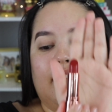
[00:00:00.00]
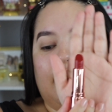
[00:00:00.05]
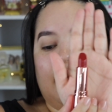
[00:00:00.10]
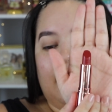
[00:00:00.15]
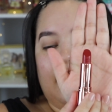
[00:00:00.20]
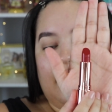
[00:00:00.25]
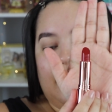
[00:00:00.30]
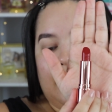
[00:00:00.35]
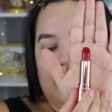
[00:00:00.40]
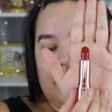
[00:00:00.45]

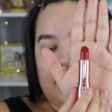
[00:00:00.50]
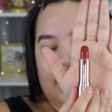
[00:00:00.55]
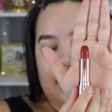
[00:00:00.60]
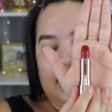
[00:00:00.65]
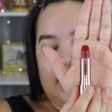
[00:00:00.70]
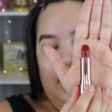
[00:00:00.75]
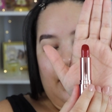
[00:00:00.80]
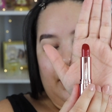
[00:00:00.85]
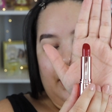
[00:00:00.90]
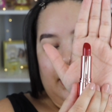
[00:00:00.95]
And this
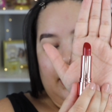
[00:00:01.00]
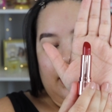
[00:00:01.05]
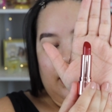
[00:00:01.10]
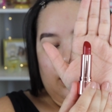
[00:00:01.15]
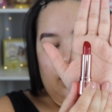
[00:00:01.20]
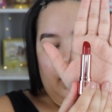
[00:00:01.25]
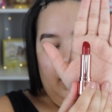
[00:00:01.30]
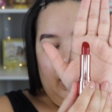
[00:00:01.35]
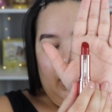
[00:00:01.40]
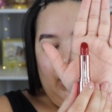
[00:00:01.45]
is how it
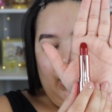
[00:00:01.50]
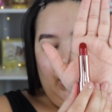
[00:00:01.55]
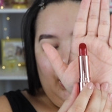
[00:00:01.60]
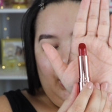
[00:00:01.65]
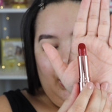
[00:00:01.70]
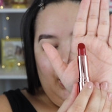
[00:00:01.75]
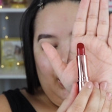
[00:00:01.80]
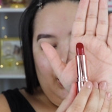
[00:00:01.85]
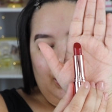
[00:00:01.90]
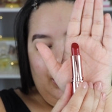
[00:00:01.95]
looks right
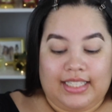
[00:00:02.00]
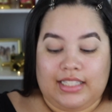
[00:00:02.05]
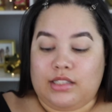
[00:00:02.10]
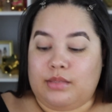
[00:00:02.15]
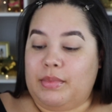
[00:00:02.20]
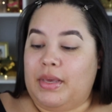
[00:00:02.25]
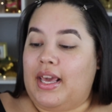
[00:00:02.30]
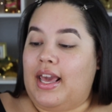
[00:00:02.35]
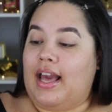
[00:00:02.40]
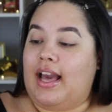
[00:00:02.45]
here. Sent
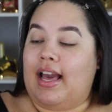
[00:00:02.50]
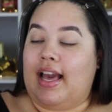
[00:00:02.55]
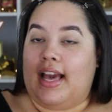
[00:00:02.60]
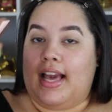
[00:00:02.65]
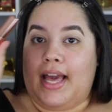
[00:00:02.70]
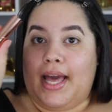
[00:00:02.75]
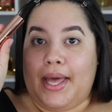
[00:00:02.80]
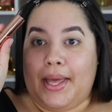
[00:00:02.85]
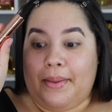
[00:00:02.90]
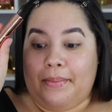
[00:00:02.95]
me
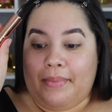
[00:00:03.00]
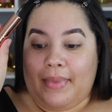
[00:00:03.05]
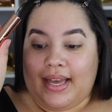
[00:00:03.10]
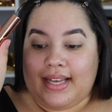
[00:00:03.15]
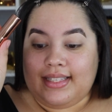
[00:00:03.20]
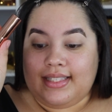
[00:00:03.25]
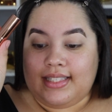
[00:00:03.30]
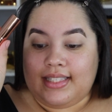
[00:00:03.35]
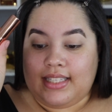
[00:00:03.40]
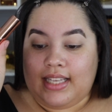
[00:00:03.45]
a
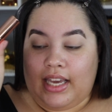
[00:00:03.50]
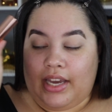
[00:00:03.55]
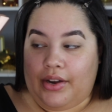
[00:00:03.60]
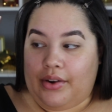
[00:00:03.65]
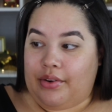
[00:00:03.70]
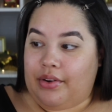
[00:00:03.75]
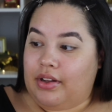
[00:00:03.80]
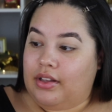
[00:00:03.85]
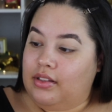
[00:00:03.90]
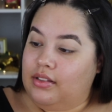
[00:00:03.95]

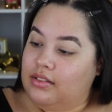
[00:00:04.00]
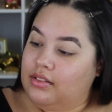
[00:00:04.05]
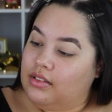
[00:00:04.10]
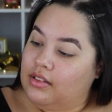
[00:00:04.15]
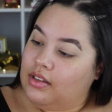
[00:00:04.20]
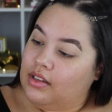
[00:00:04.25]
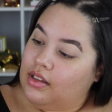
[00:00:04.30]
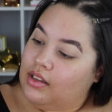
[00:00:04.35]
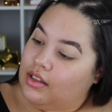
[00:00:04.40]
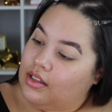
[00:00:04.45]
mascara.
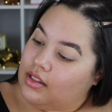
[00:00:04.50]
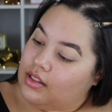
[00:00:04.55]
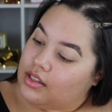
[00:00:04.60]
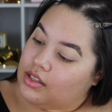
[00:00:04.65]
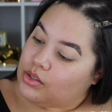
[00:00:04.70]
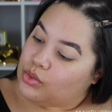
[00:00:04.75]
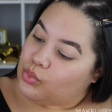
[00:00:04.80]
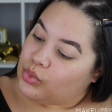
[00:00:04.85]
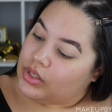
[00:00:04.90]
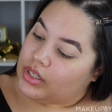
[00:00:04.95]

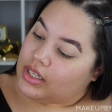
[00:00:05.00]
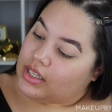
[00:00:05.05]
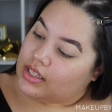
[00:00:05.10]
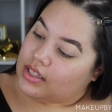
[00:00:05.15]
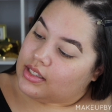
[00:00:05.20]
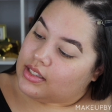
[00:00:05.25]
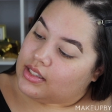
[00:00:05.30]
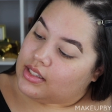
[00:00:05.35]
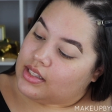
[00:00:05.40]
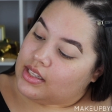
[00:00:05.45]
This one
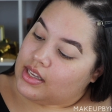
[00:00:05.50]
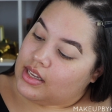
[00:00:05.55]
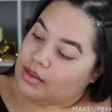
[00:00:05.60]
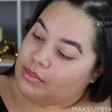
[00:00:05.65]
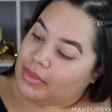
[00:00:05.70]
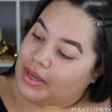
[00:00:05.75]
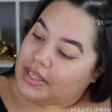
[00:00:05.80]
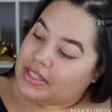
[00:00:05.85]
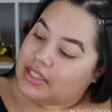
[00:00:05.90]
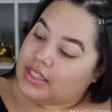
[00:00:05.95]
is the
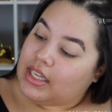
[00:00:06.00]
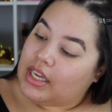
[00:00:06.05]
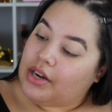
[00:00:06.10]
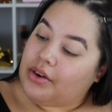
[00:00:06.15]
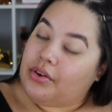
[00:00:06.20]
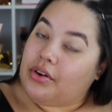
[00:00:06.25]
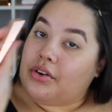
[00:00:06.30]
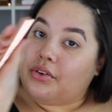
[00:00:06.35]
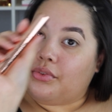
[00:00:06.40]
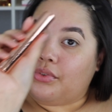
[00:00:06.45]
Mascara